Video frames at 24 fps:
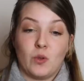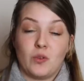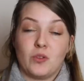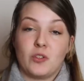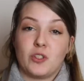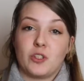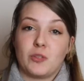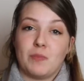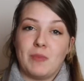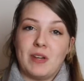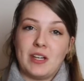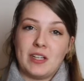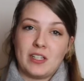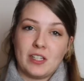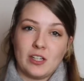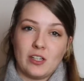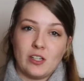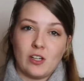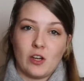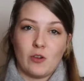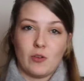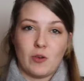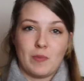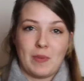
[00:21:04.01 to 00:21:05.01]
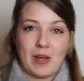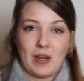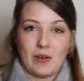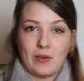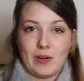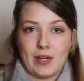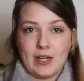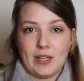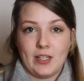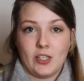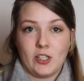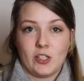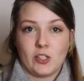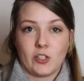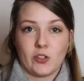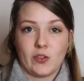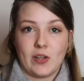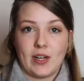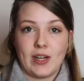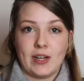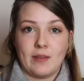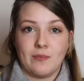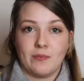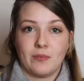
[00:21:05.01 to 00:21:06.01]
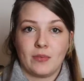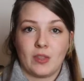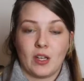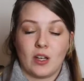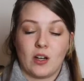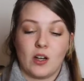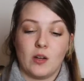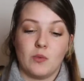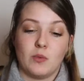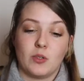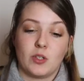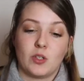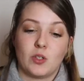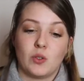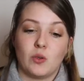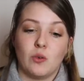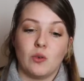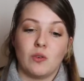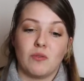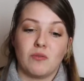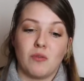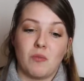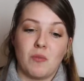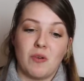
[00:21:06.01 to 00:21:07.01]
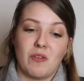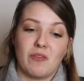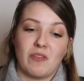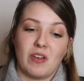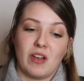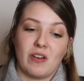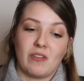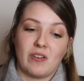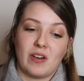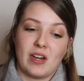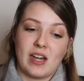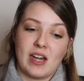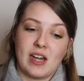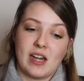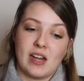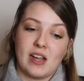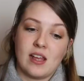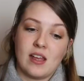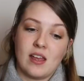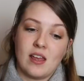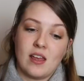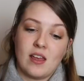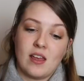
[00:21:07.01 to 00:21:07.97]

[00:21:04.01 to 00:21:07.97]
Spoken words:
wants me to know about history. I was taught from a very